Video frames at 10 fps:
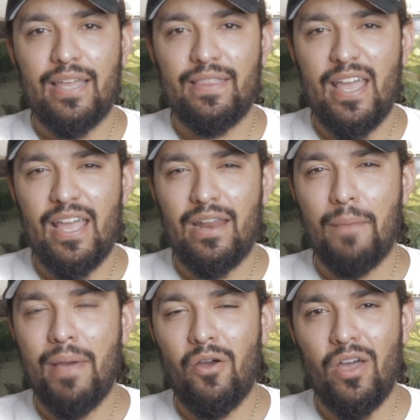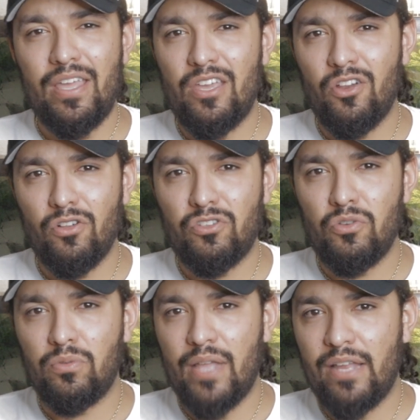and then about a year or
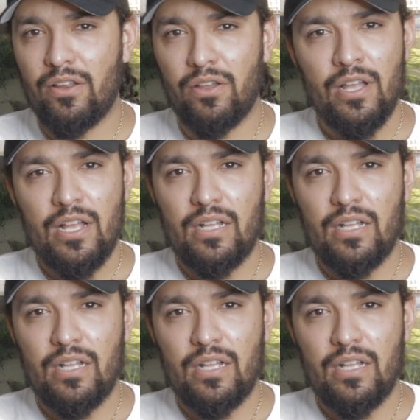two later,